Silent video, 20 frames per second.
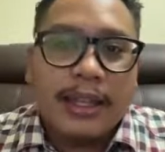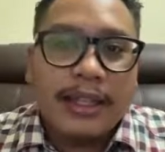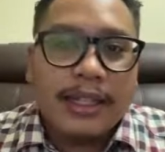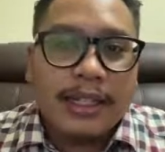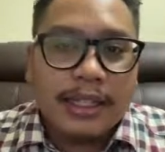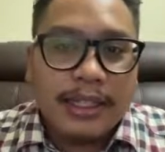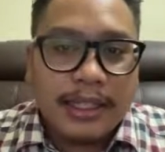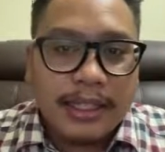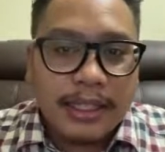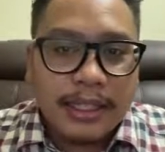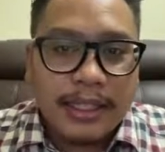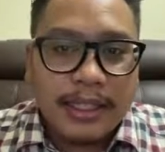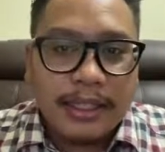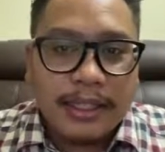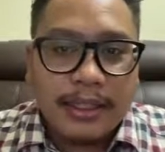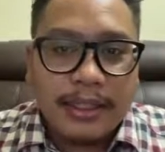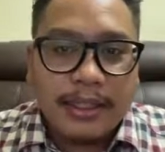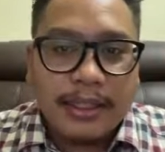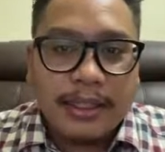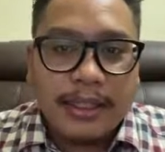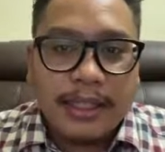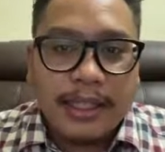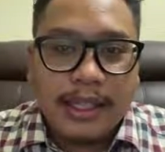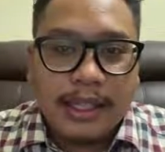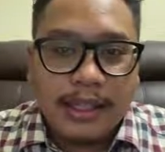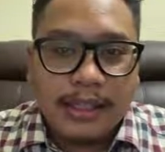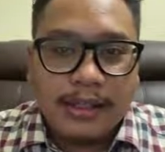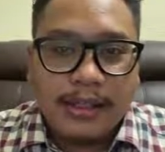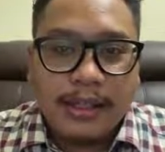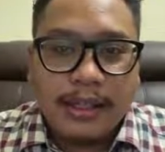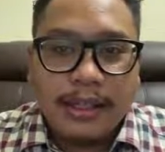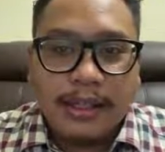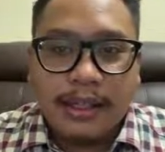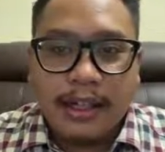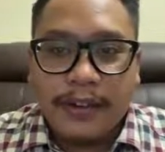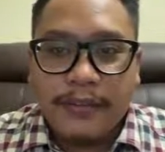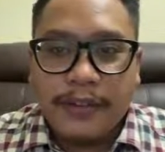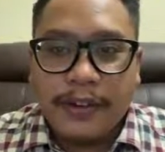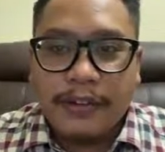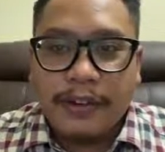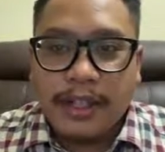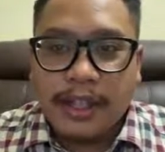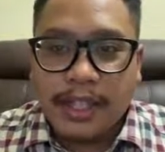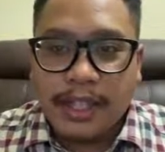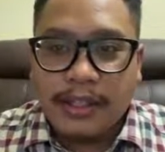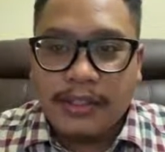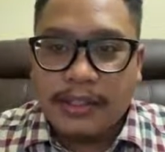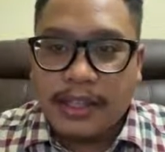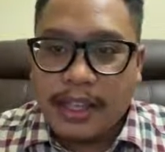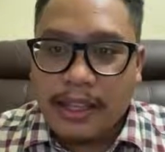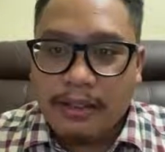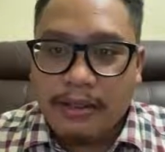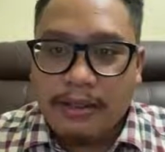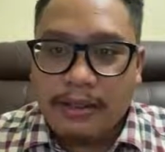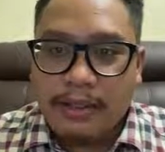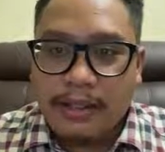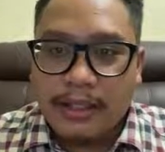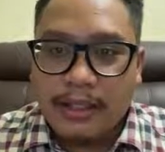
The third is graphic rating scale.